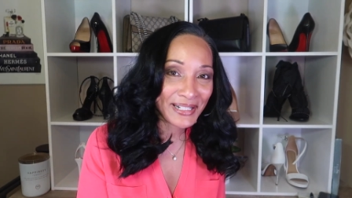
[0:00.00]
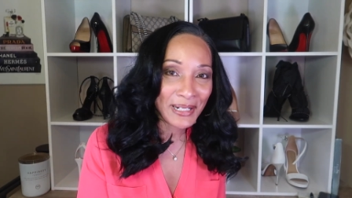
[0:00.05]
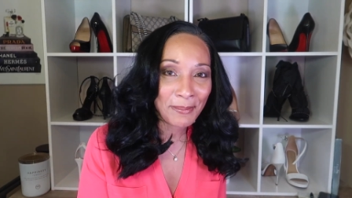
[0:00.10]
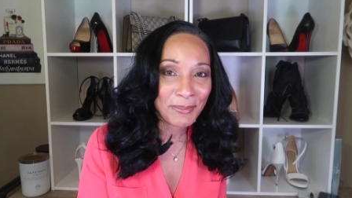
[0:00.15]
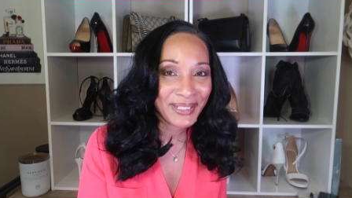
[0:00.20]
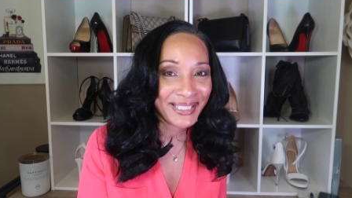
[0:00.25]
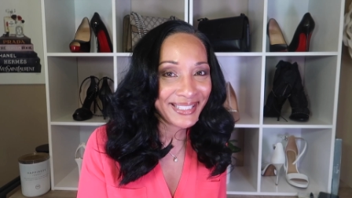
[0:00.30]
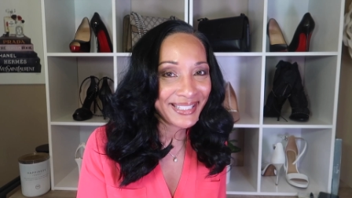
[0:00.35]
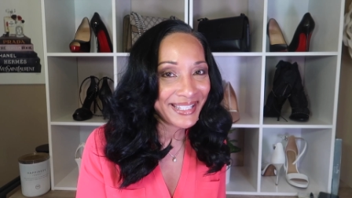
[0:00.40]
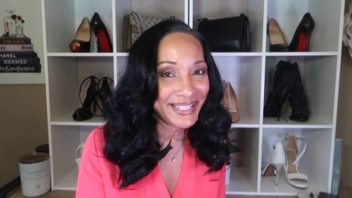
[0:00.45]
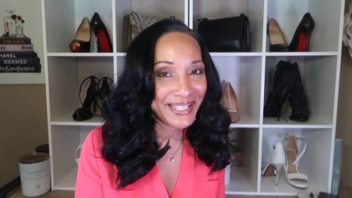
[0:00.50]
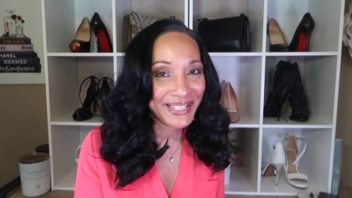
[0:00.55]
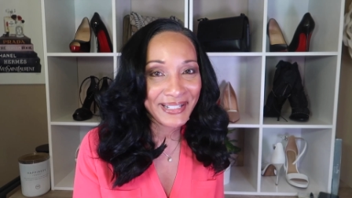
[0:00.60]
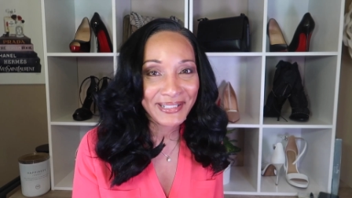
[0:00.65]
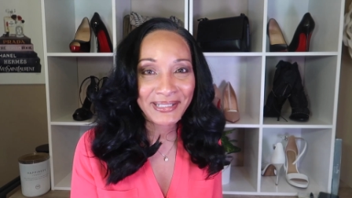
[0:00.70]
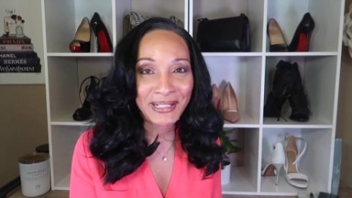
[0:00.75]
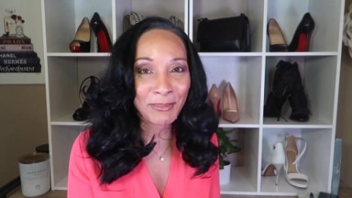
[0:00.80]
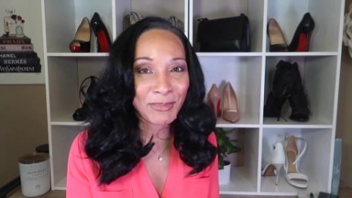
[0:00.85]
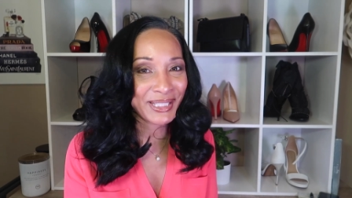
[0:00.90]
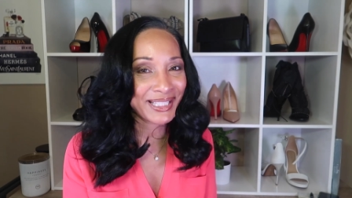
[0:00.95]
come
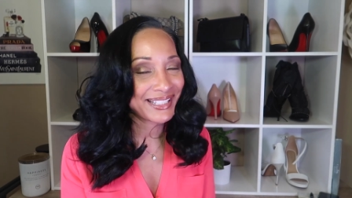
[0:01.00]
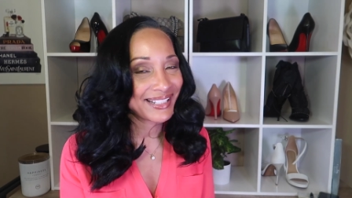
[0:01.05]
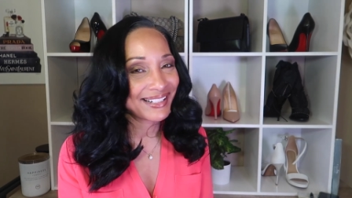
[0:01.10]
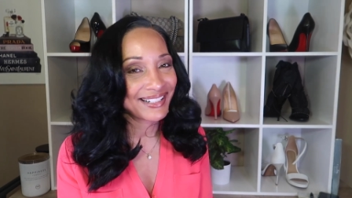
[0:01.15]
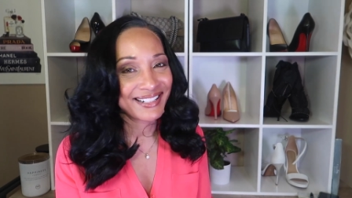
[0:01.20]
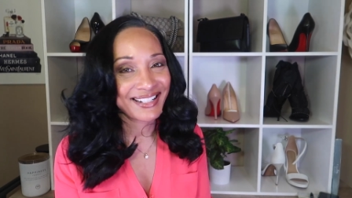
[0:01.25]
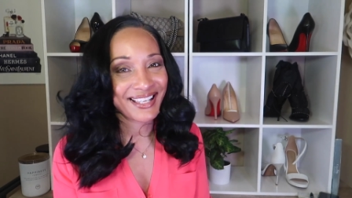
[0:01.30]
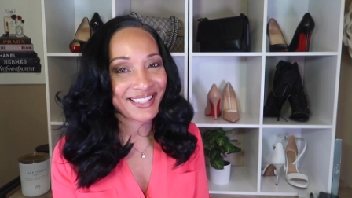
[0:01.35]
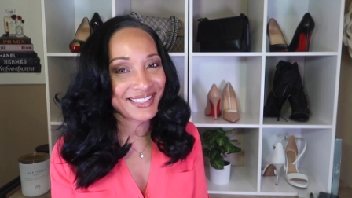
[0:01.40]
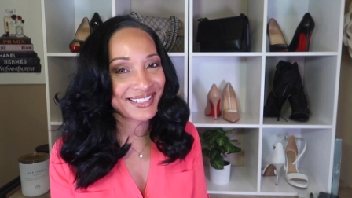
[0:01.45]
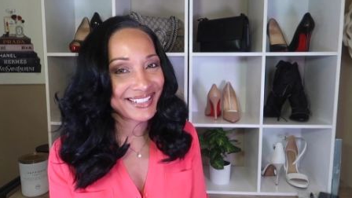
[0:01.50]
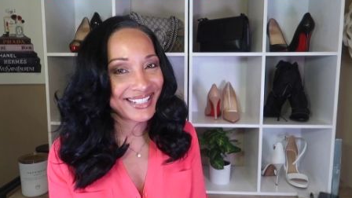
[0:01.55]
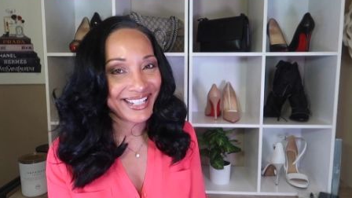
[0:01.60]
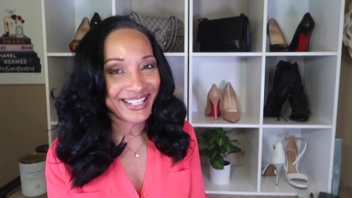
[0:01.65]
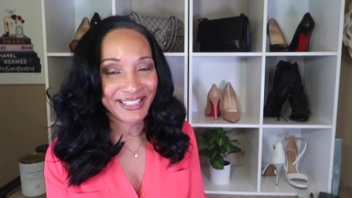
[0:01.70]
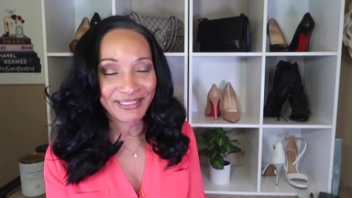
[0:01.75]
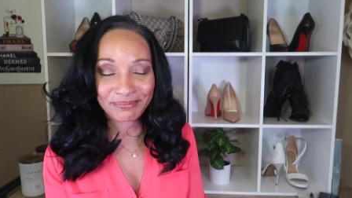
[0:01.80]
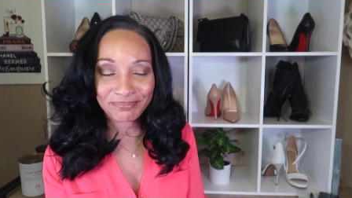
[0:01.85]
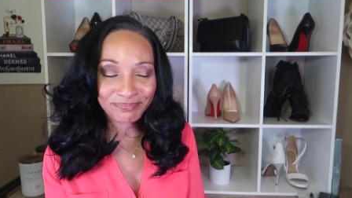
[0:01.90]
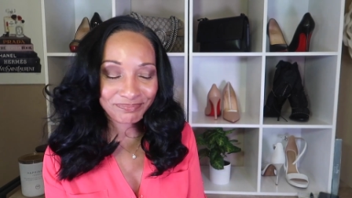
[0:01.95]
again another
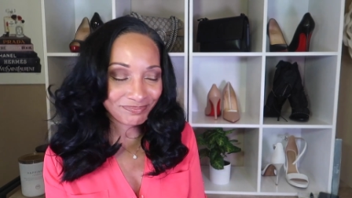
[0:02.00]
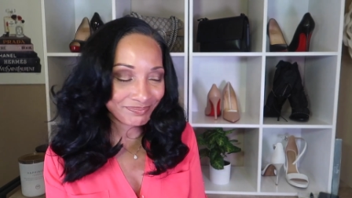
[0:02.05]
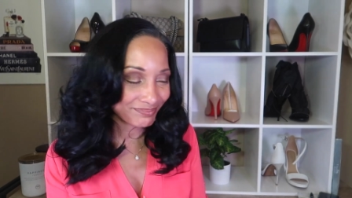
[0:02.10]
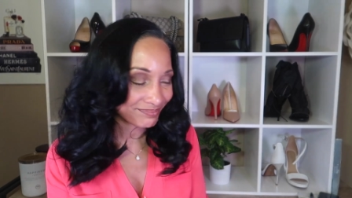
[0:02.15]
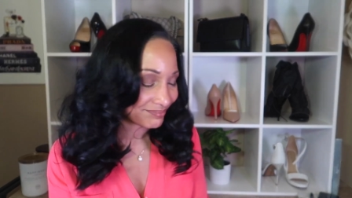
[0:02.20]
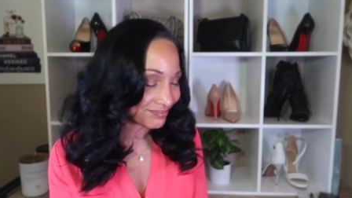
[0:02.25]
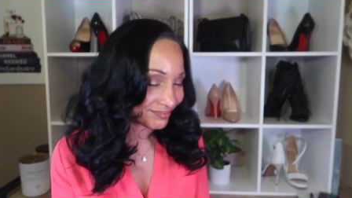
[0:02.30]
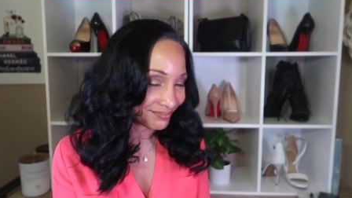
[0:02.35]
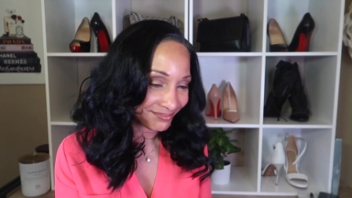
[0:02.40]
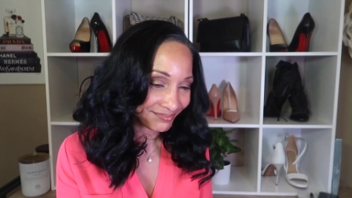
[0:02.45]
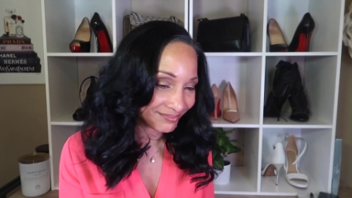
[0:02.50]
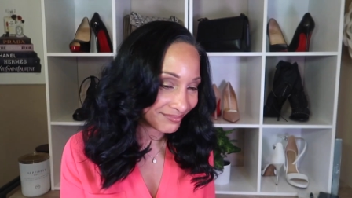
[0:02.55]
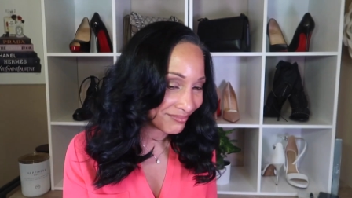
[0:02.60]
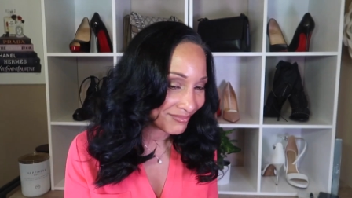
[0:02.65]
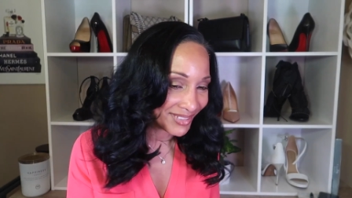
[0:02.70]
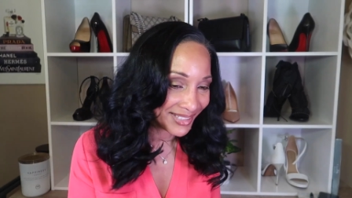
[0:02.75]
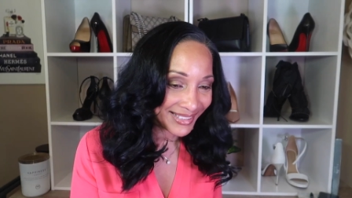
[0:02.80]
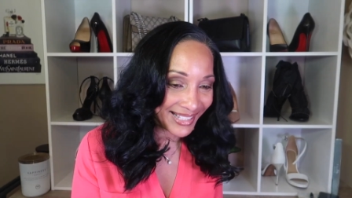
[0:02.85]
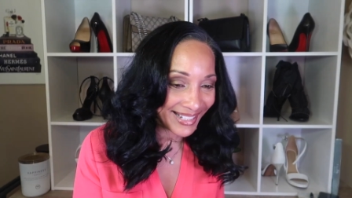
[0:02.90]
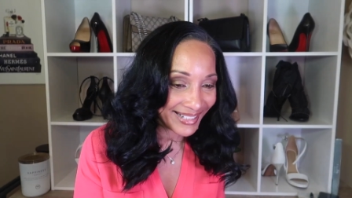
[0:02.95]
day.
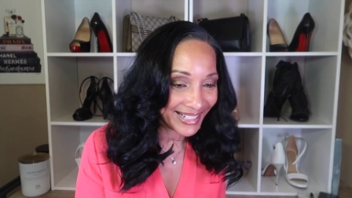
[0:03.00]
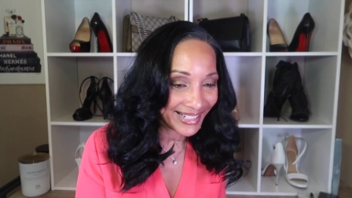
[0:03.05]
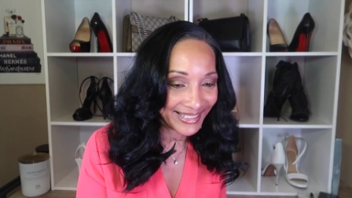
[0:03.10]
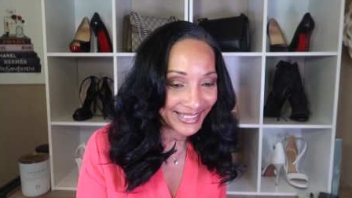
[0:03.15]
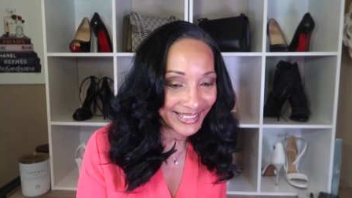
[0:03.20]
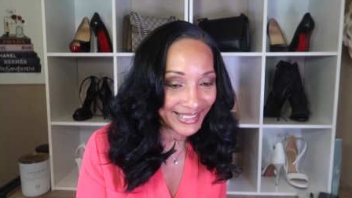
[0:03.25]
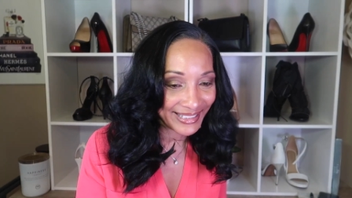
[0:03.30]
That ain't